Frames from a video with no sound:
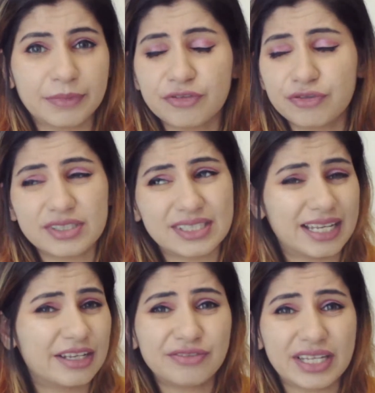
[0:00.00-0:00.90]

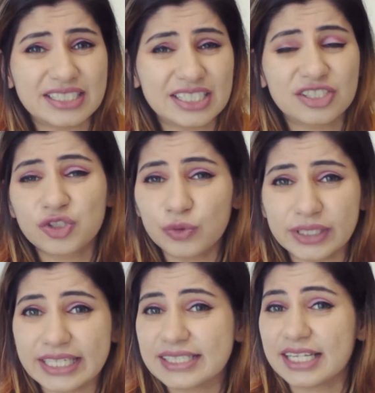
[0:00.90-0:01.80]
If there's just 2
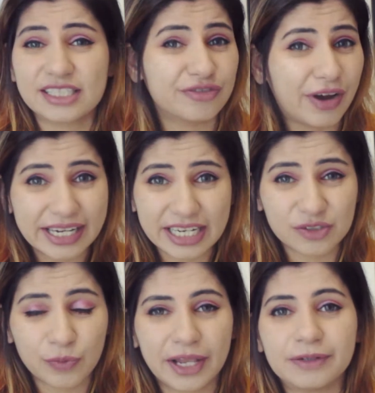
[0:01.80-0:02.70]
things, that's fine
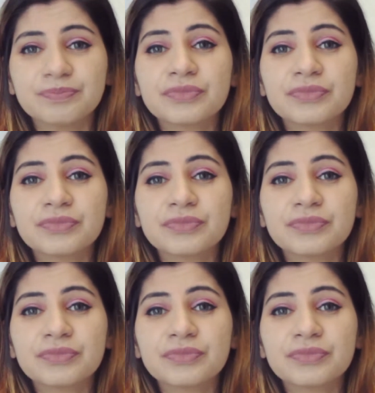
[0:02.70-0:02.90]
as well.